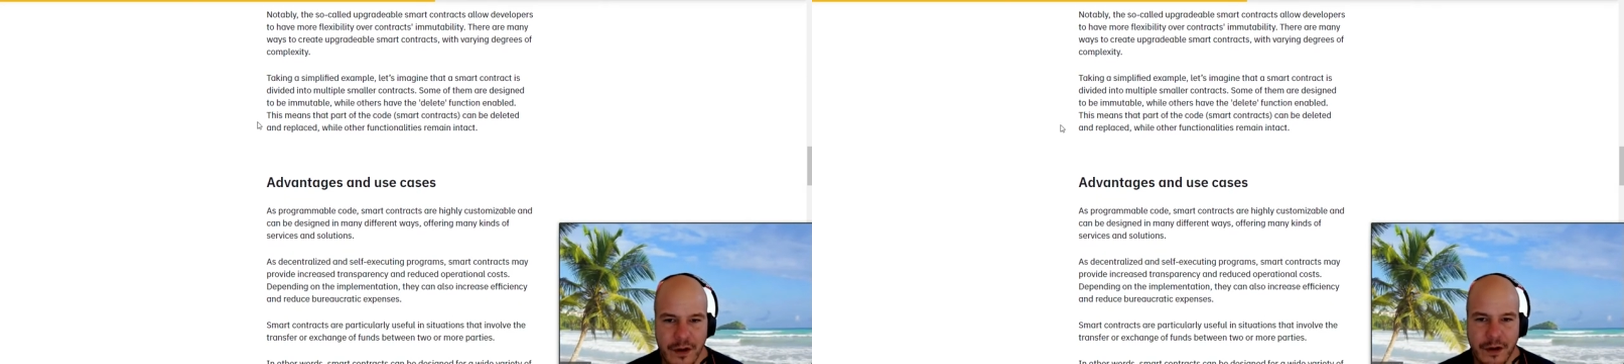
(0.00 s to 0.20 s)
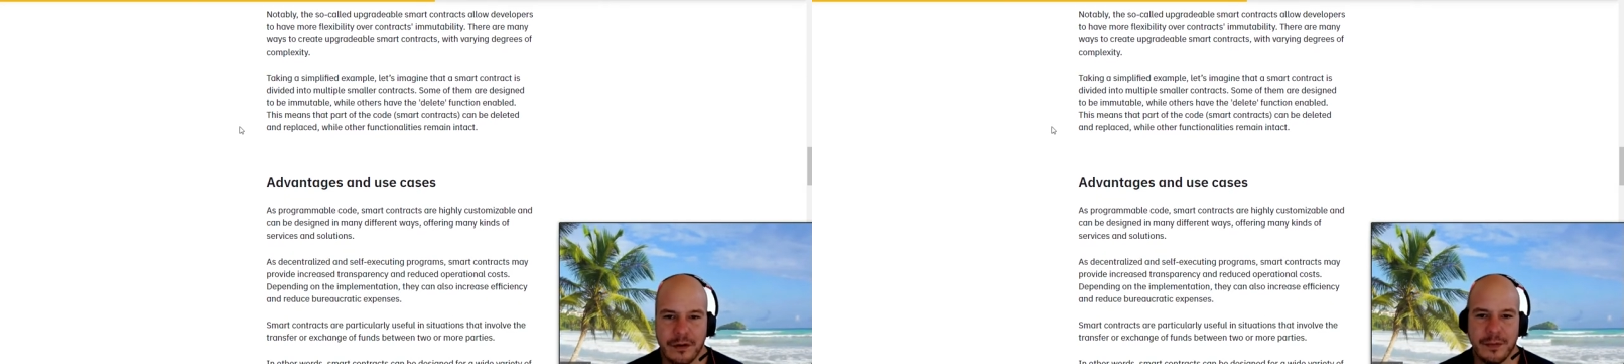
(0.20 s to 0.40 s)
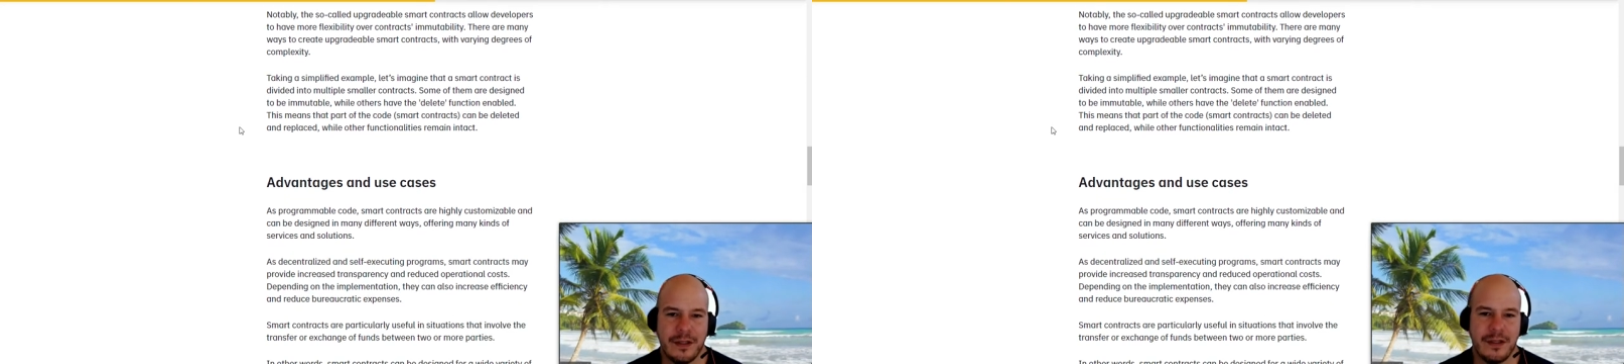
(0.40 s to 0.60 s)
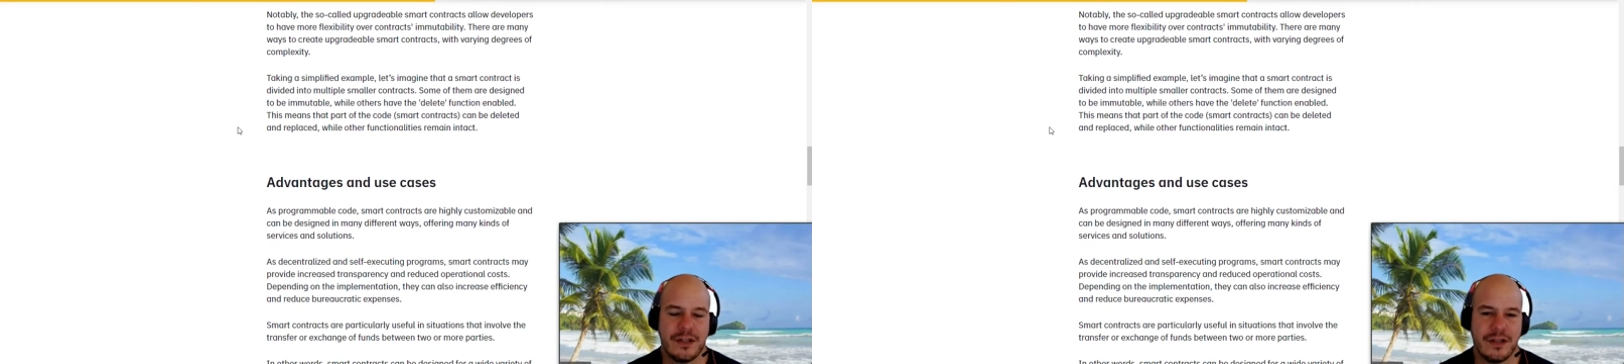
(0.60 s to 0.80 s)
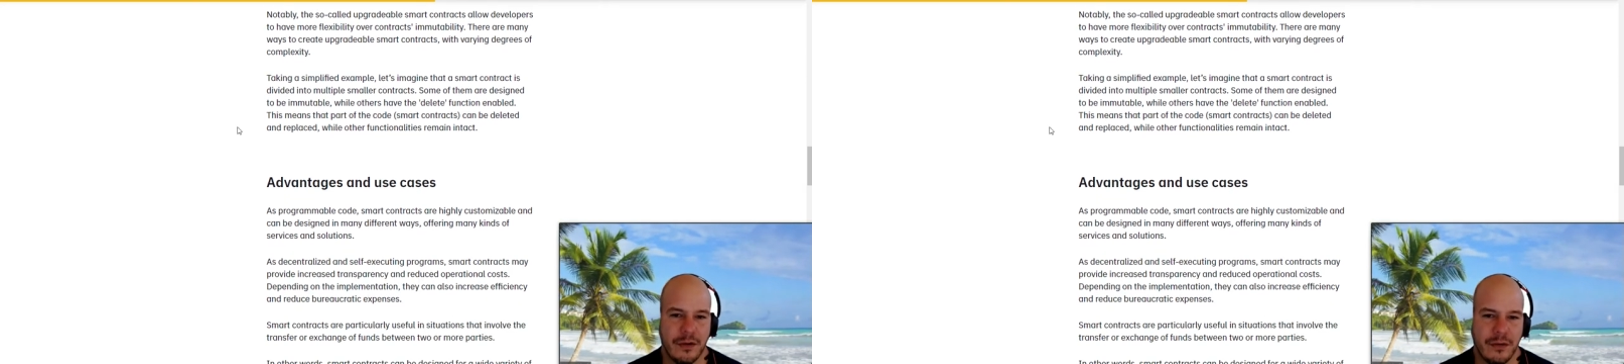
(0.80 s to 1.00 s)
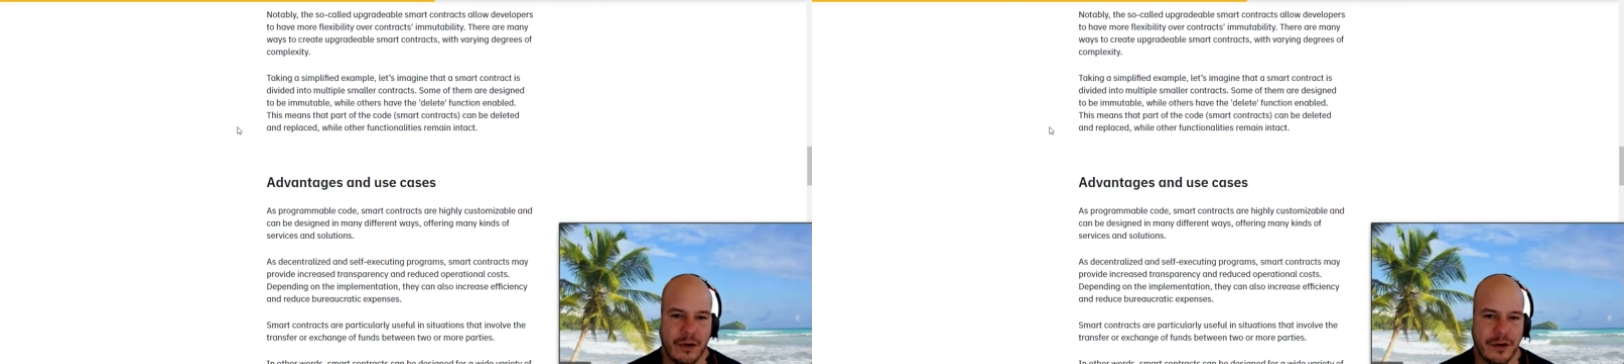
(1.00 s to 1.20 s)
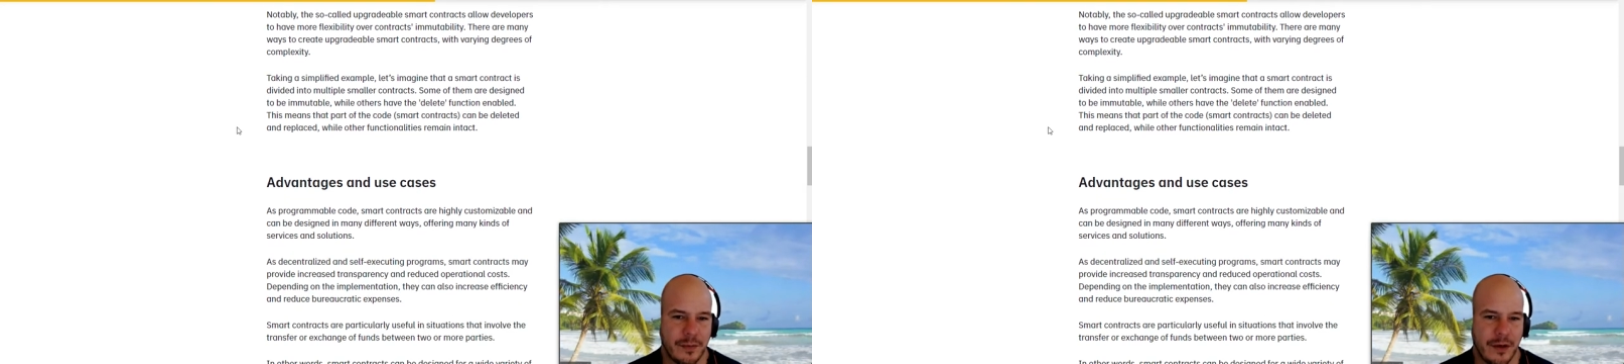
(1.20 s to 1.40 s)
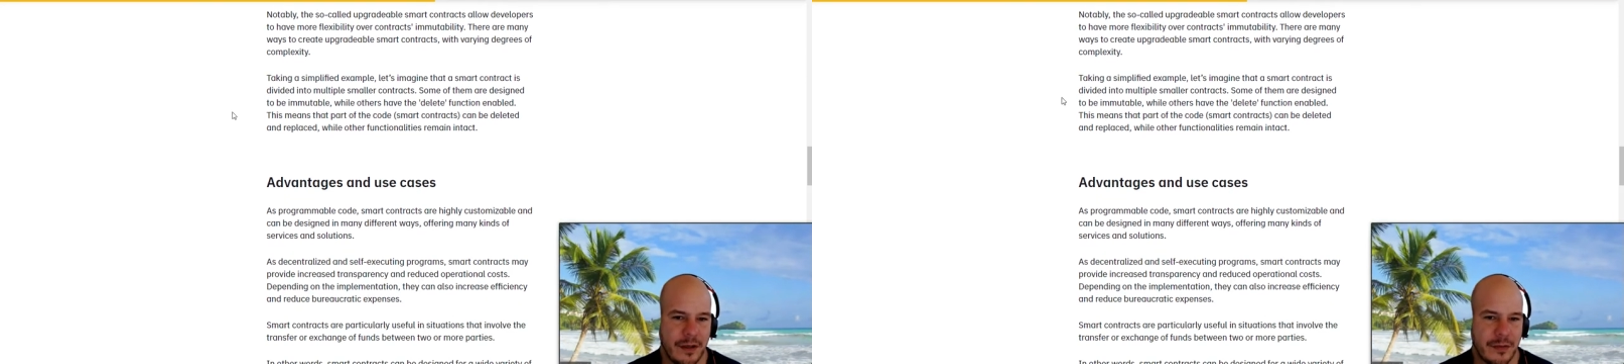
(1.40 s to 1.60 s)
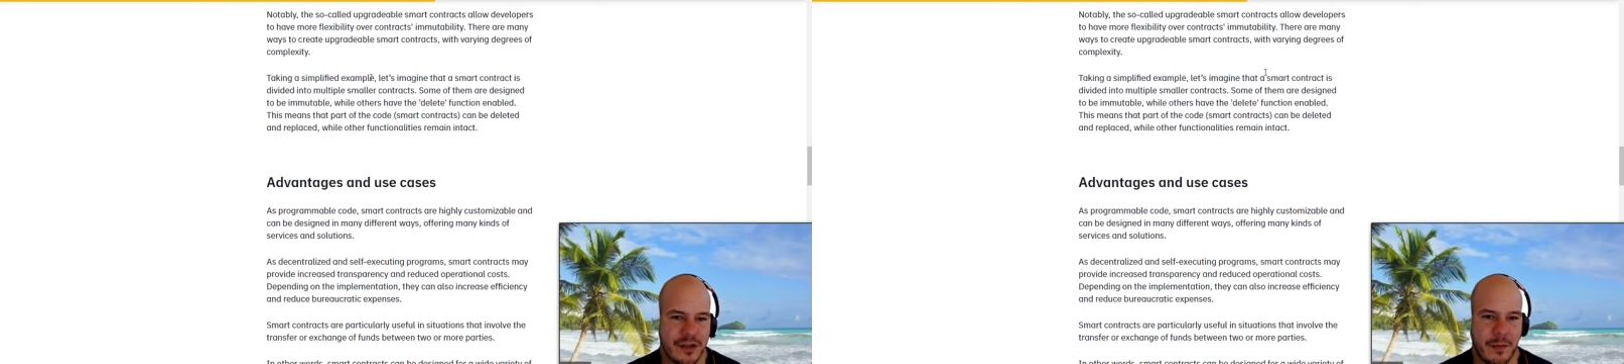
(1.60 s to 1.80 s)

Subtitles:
Notably, the so-called upgradable